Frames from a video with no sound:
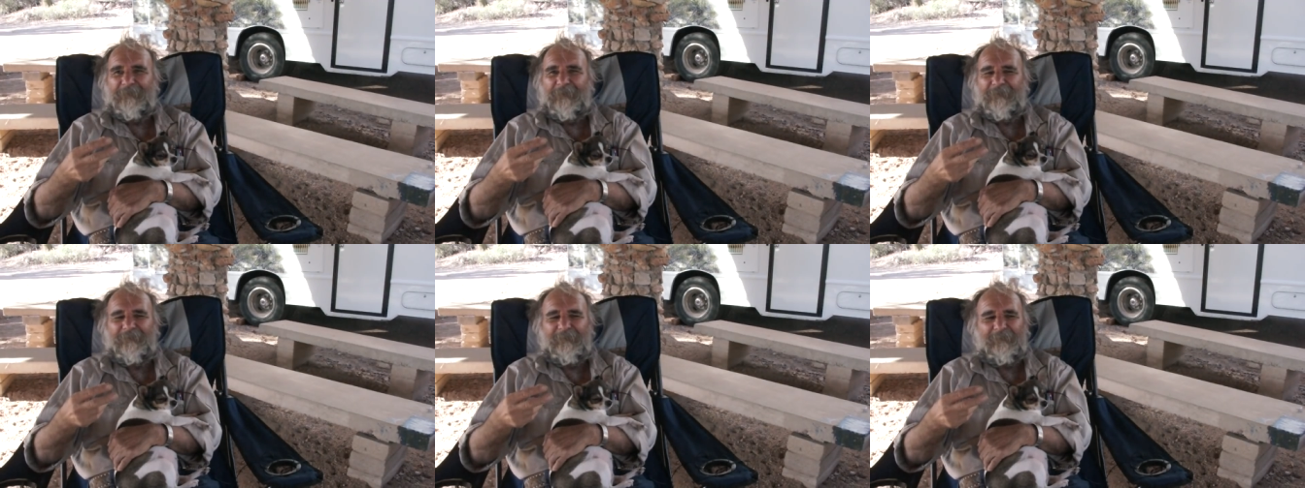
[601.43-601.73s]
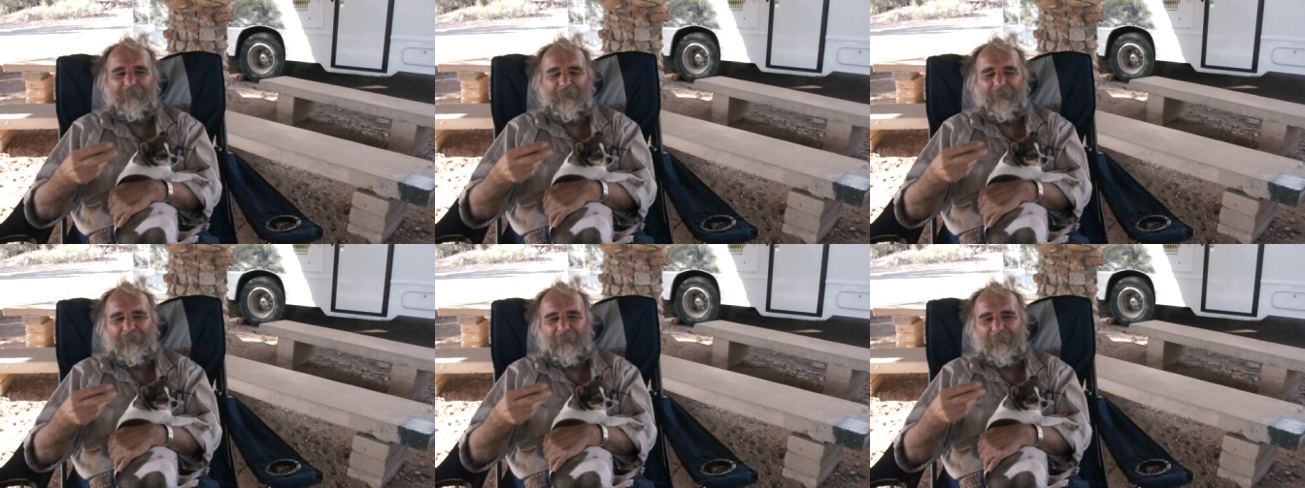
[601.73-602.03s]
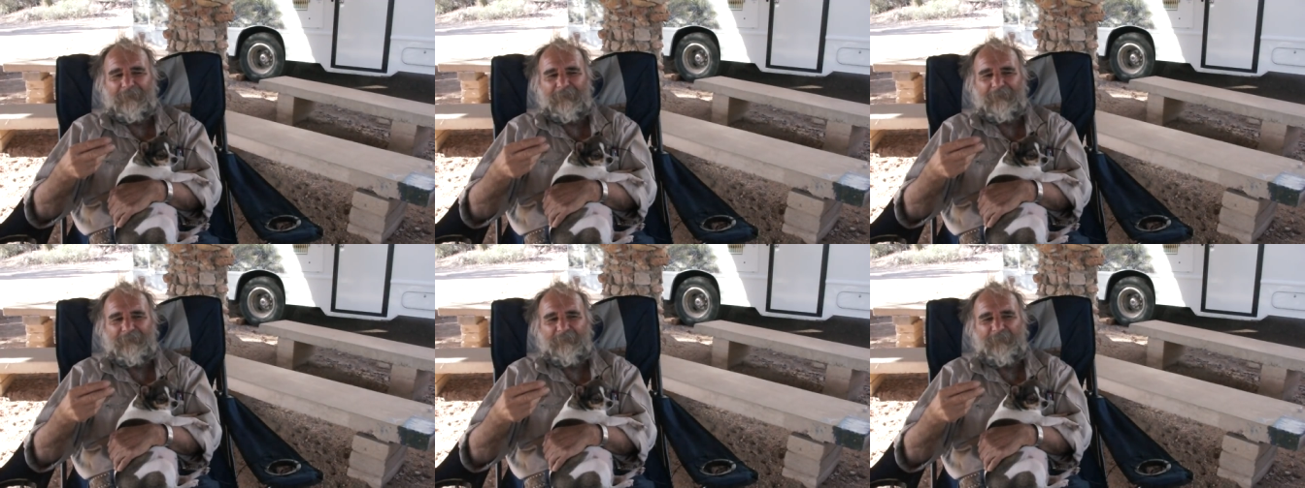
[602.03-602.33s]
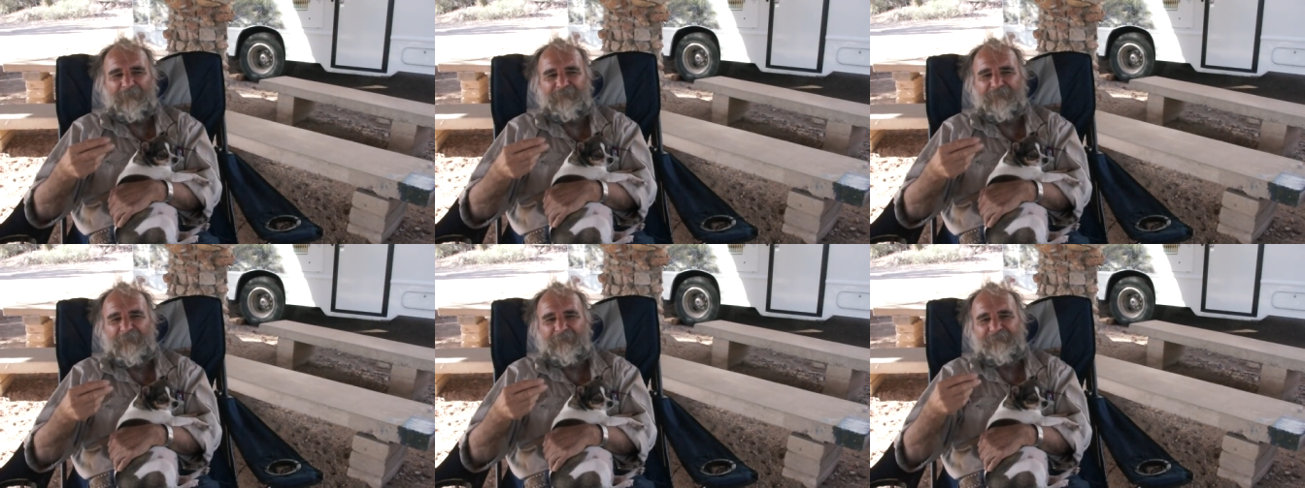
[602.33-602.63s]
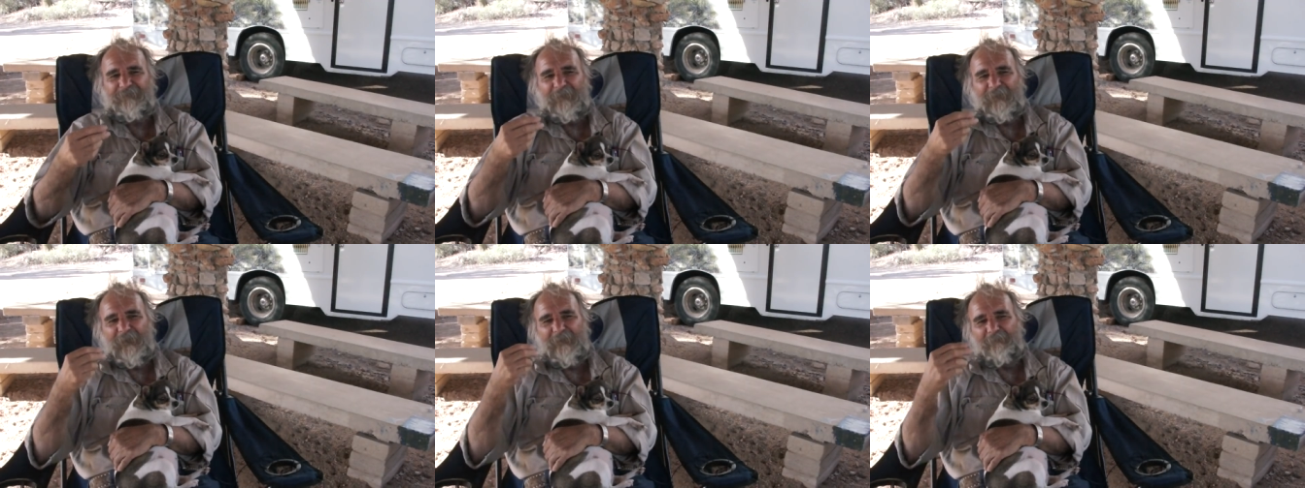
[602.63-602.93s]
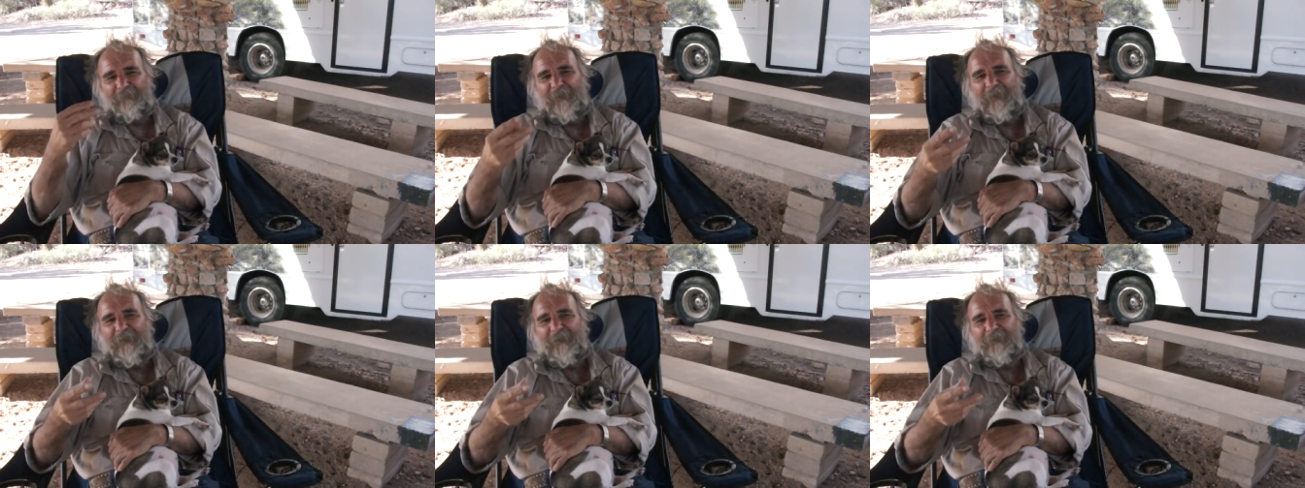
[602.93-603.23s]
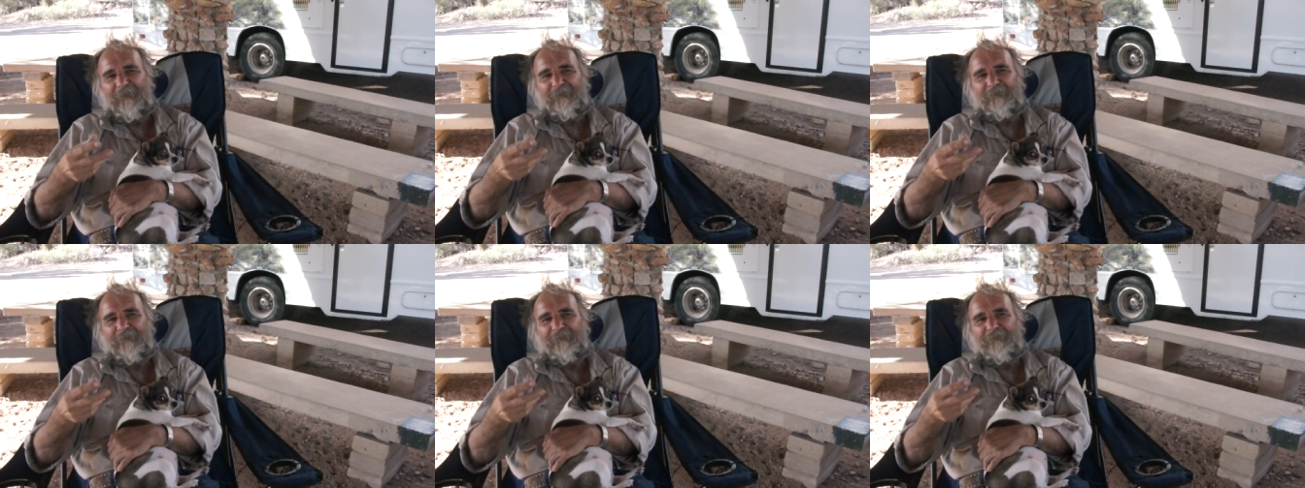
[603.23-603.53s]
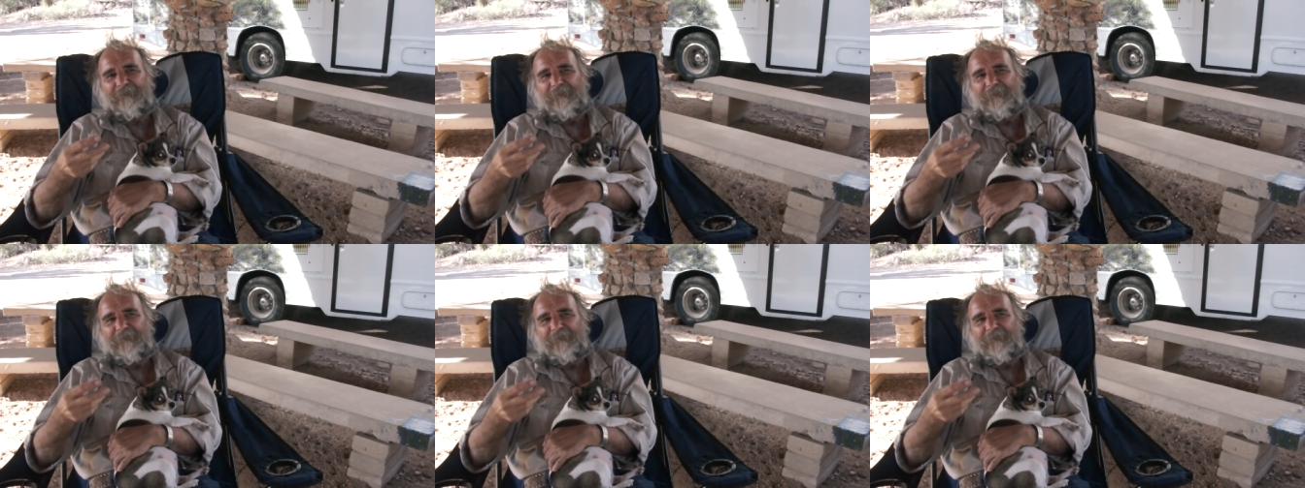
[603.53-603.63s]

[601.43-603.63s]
And the, and the mistakes that I make,